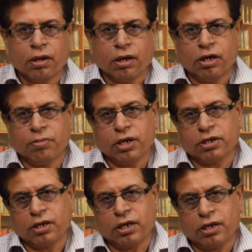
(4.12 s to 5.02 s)
I am
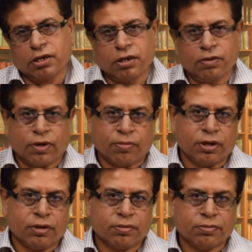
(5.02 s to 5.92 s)
Dr. R.K.
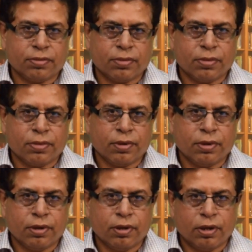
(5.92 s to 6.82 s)
Verma,
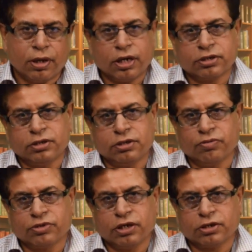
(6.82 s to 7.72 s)

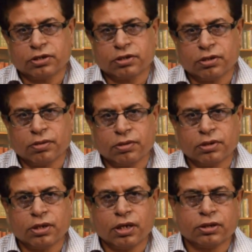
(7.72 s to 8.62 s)
ex-Chief Scientist,
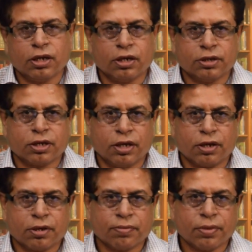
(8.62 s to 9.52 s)
CSIR NISCARE.